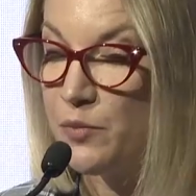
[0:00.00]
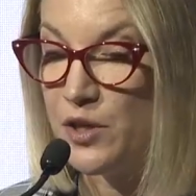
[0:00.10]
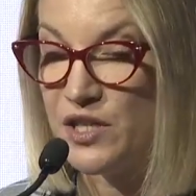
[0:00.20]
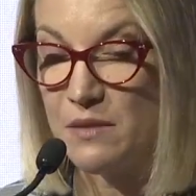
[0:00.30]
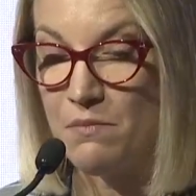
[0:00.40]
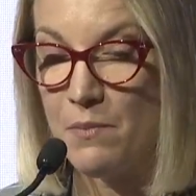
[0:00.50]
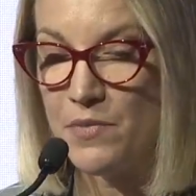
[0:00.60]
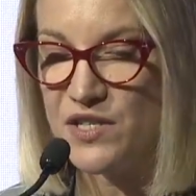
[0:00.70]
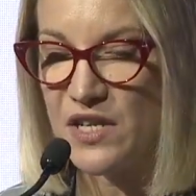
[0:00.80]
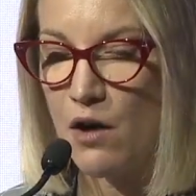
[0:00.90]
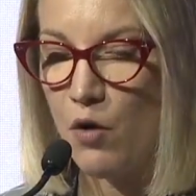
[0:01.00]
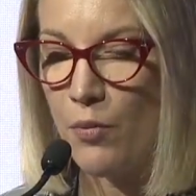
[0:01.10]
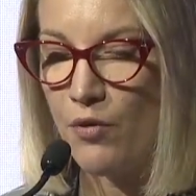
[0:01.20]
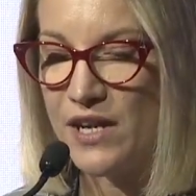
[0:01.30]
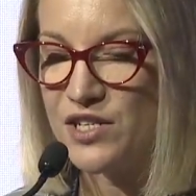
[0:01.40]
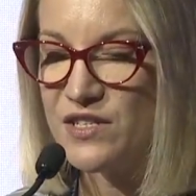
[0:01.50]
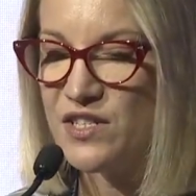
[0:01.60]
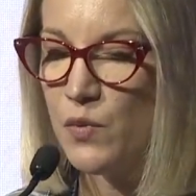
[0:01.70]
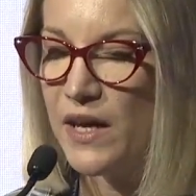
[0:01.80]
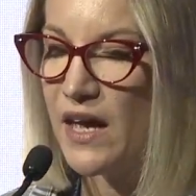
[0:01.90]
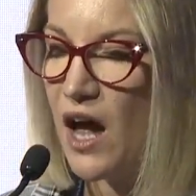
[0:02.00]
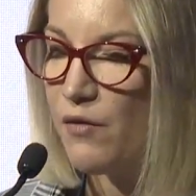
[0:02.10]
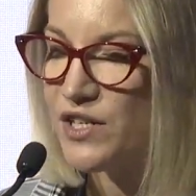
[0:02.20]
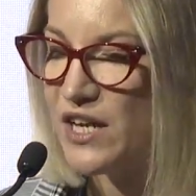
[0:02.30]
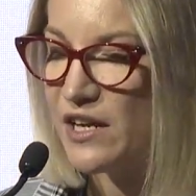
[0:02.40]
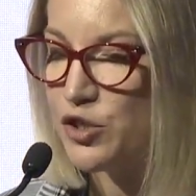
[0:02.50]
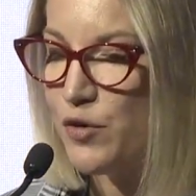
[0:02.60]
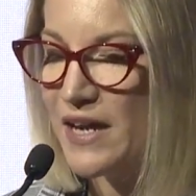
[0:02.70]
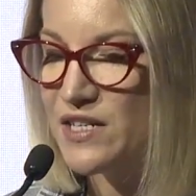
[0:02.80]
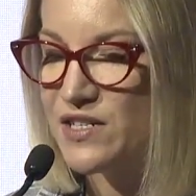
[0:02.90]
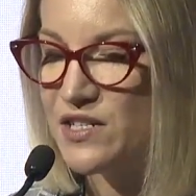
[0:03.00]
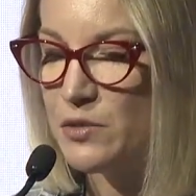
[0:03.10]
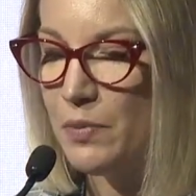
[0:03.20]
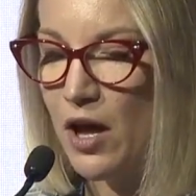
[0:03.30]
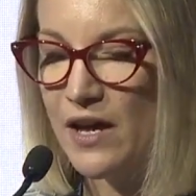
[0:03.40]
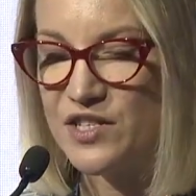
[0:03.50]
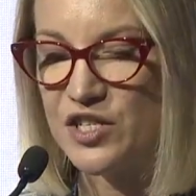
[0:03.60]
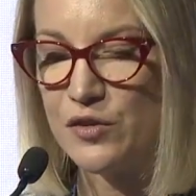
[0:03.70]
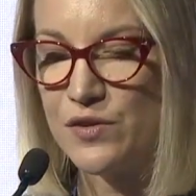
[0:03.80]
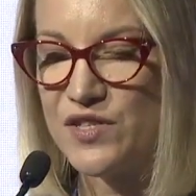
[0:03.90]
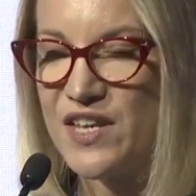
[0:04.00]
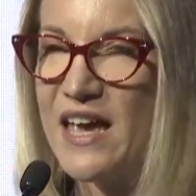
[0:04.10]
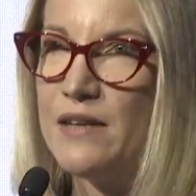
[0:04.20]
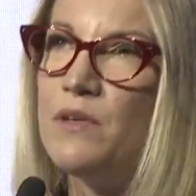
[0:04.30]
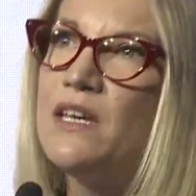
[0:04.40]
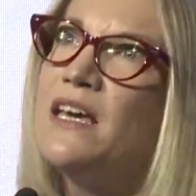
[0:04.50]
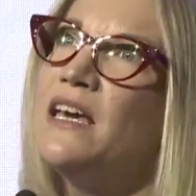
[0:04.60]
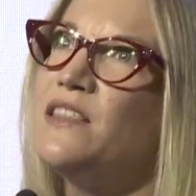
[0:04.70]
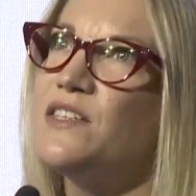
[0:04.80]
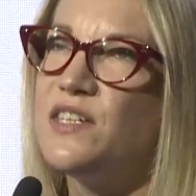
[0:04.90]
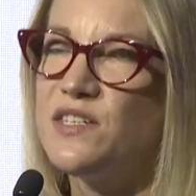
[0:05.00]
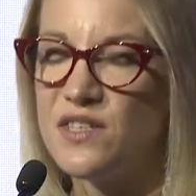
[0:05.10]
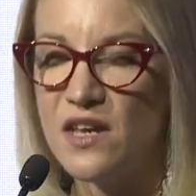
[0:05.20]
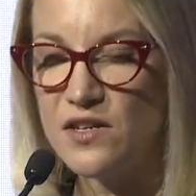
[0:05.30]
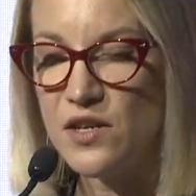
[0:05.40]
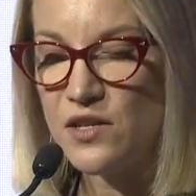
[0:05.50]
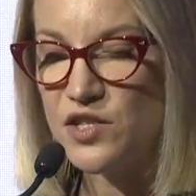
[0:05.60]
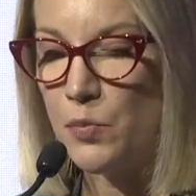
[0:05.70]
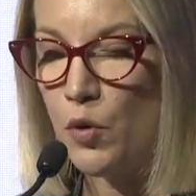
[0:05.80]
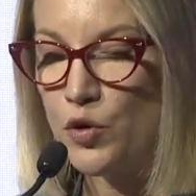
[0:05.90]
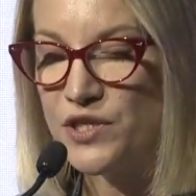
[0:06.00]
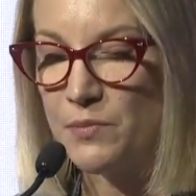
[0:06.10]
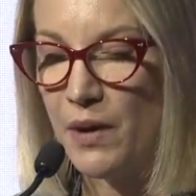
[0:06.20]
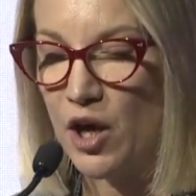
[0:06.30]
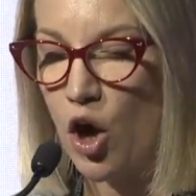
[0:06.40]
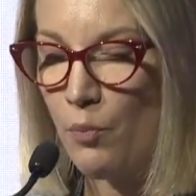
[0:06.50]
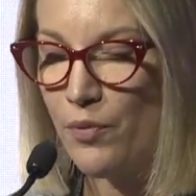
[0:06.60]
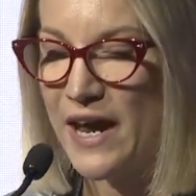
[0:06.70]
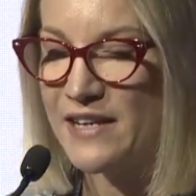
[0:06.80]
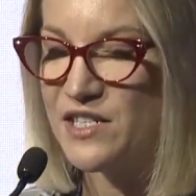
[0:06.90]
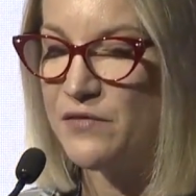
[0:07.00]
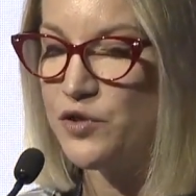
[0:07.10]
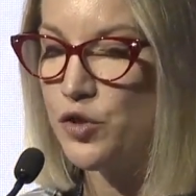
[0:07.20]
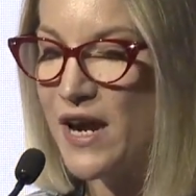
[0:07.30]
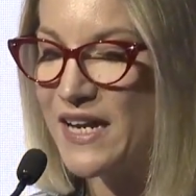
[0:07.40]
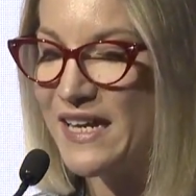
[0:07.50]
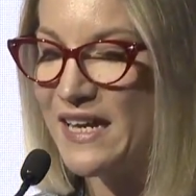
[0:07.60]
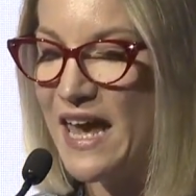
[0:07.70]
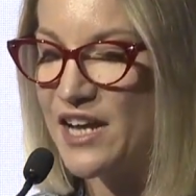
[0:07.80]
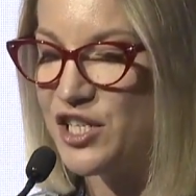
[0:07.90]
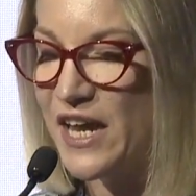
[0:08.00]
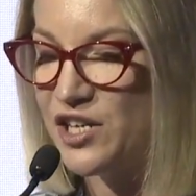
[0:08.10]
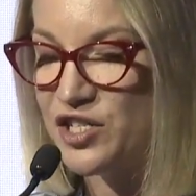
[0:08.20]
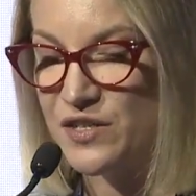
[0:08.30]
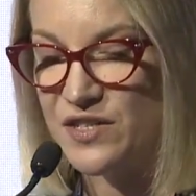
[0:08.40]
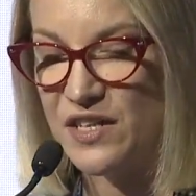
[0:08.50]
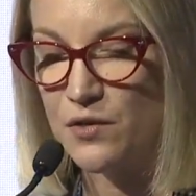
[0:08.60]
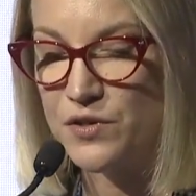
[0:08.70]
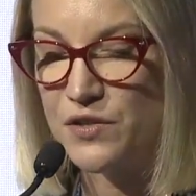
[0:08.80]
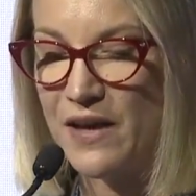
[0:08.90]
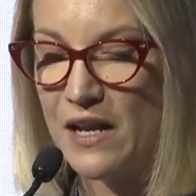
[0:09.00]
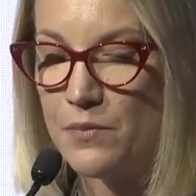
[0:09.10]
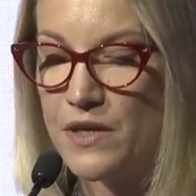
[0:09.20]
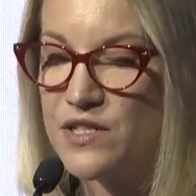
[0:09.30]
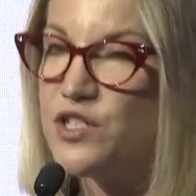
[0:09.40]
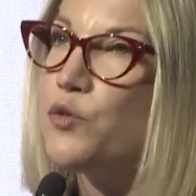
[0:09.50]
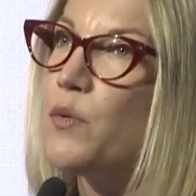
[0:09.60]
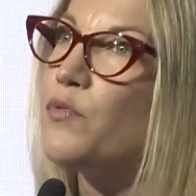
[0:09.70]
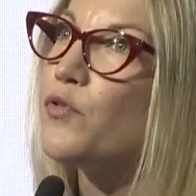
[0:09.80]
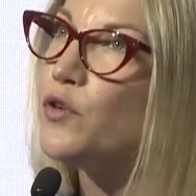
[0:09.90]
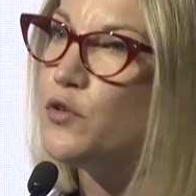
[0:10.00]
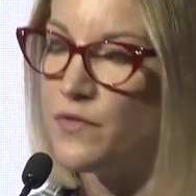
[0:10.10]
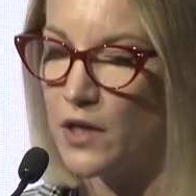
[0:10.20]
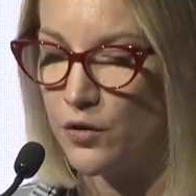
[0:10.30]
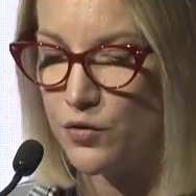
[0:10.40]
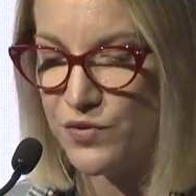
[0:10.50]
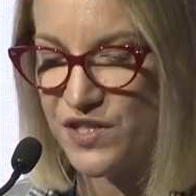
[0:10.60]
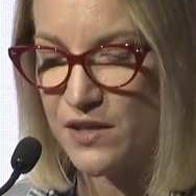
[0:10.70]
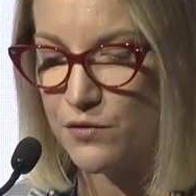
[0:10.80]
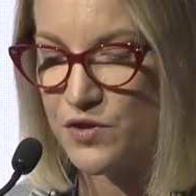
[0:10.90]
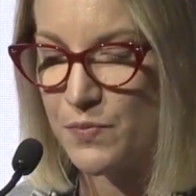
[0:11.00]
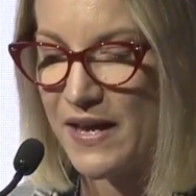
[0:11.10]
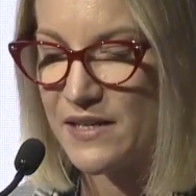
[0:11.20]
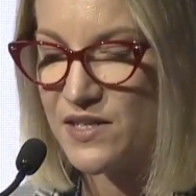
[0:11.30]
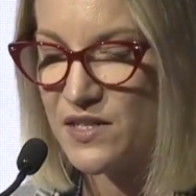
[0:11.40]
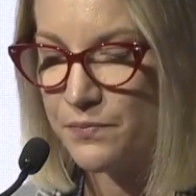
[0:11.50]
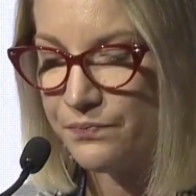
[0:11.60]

community members in our operations, and we encourage our contractors and suppliers to do the same. This is supported by comprehensive training, education and skills developments to improve the local skills base.